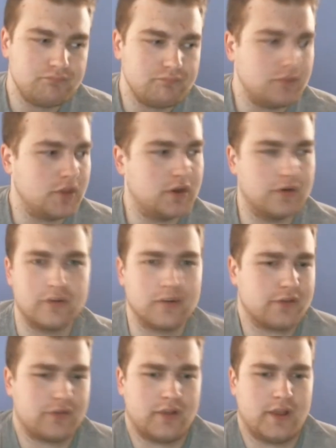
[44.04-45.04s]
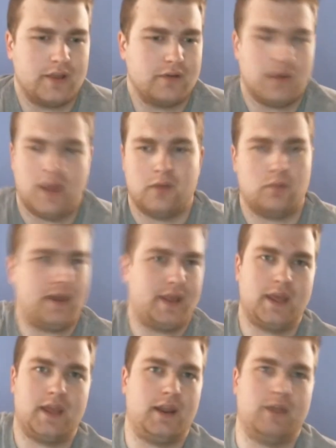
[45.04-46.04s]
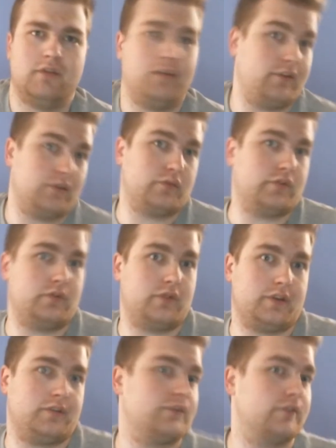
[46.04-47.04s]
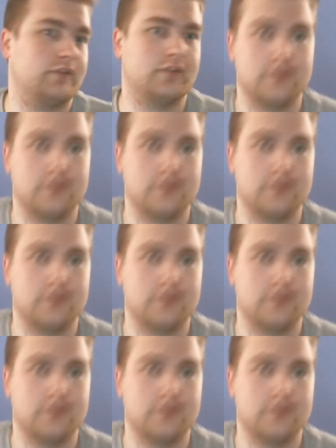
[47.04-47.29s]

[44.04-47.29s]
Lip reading: you're just like, hey, why can't every sequel do this?